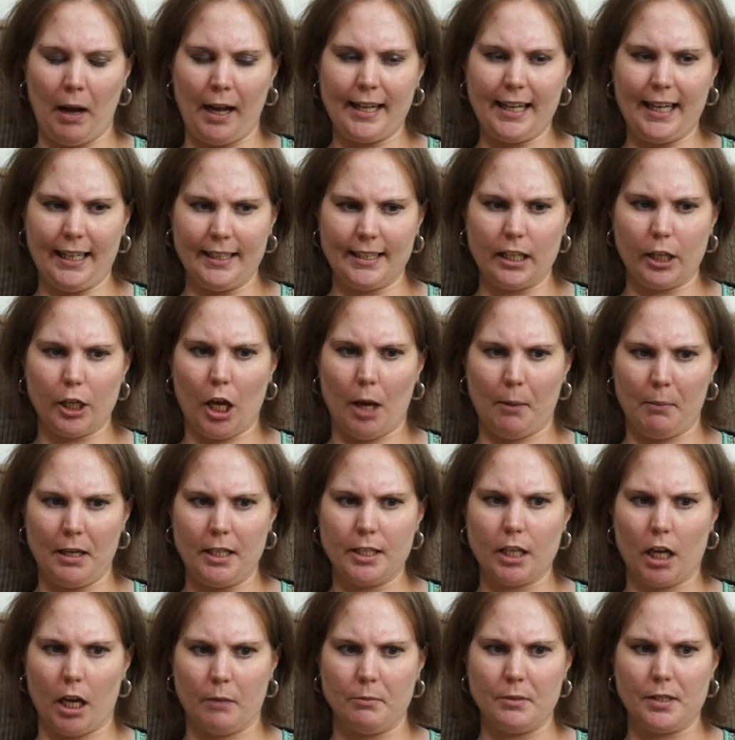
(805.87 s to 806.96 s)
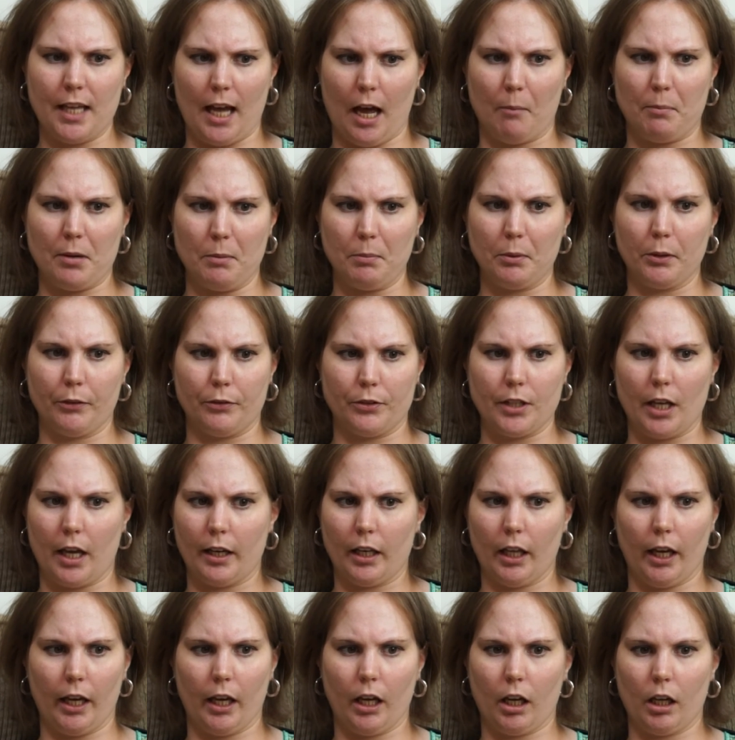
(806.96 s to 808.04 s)
I can't tell you how many times, people have said,
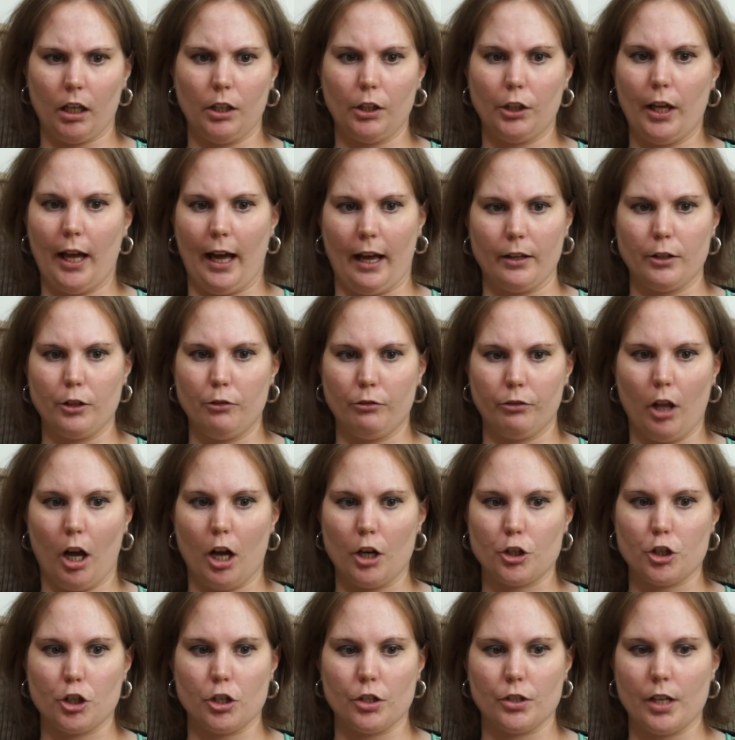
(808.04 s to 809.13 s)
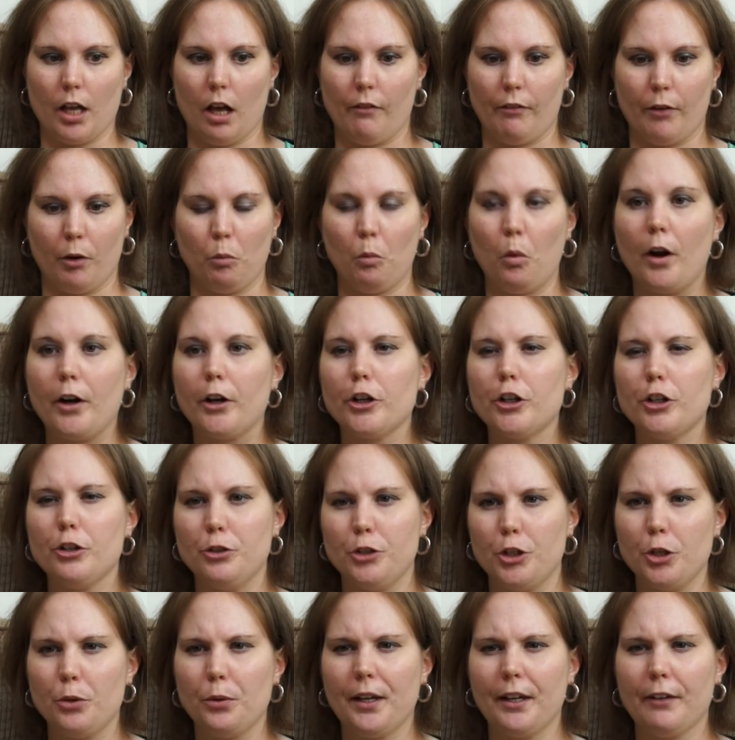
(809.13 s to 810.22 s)
you've lost yourself, and what are you
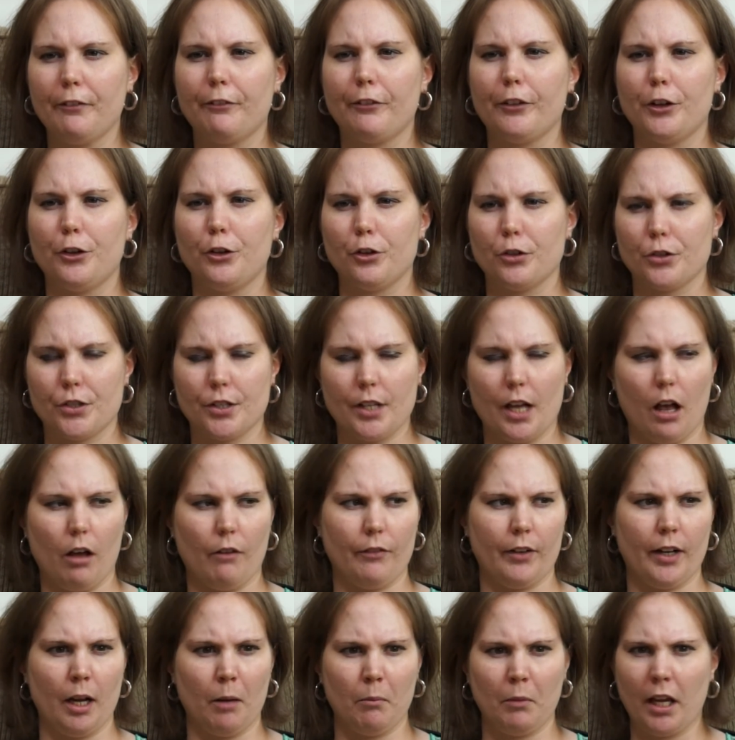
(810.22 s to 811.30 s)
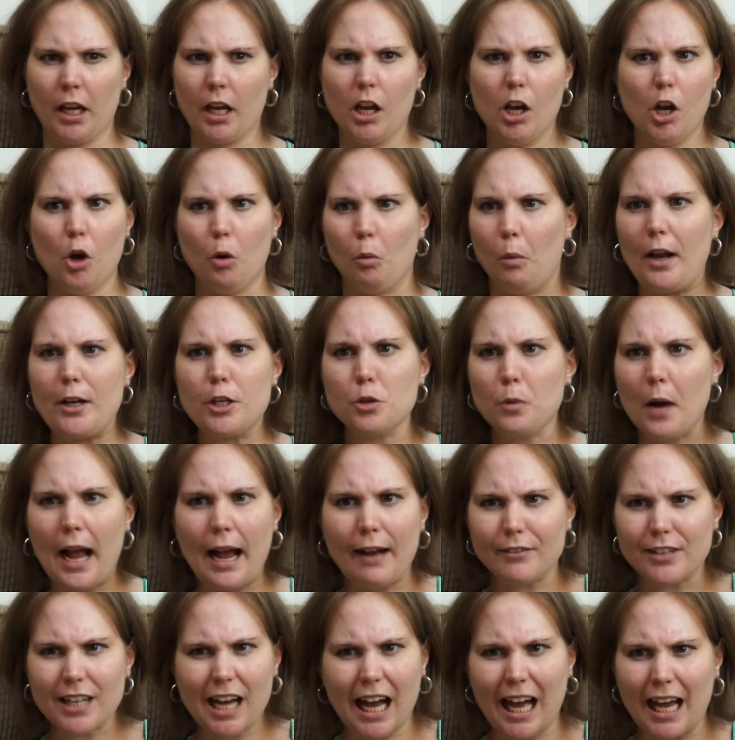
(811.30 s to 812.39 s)
doing for yourself? And I'm like, when do I
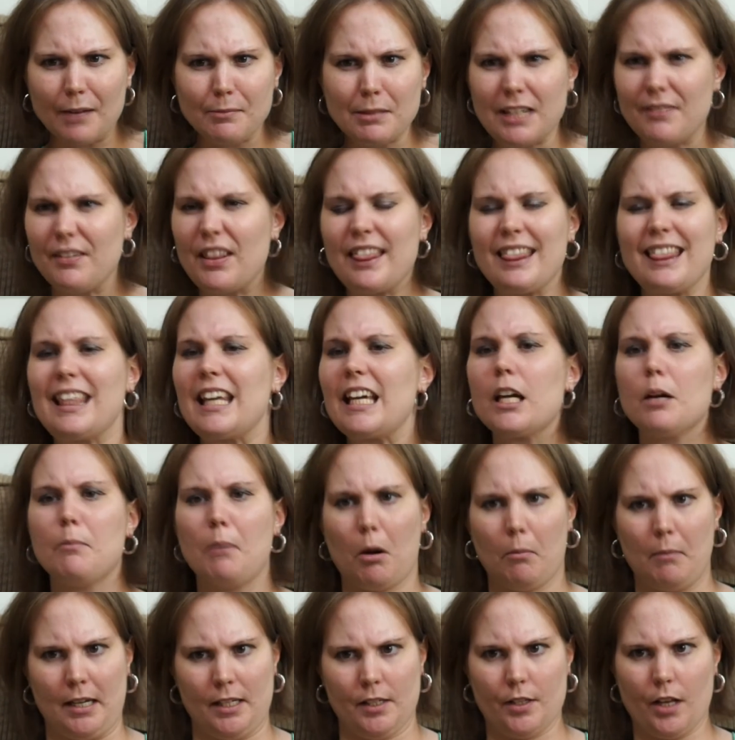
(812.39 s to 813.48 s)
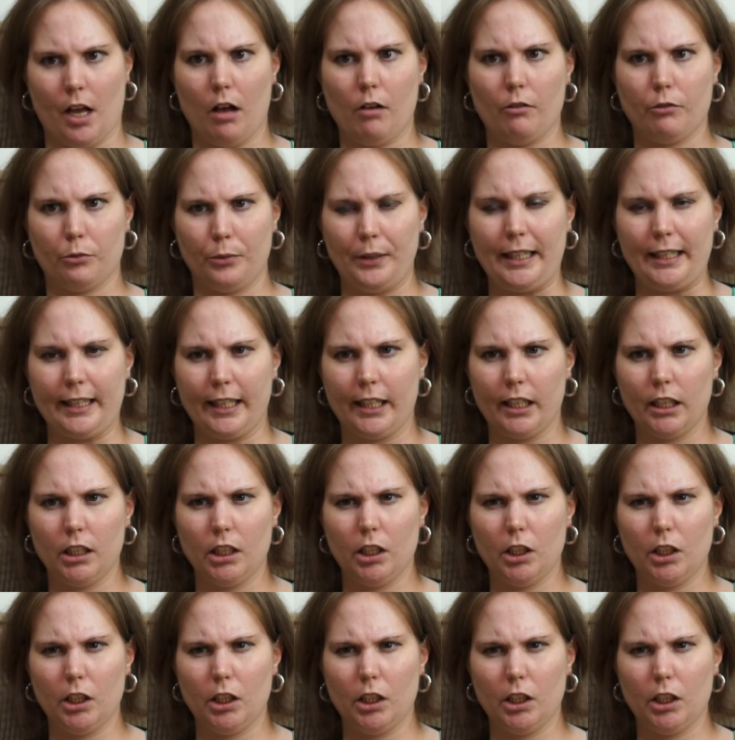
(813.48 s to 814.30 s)
have time to even think about myself, really?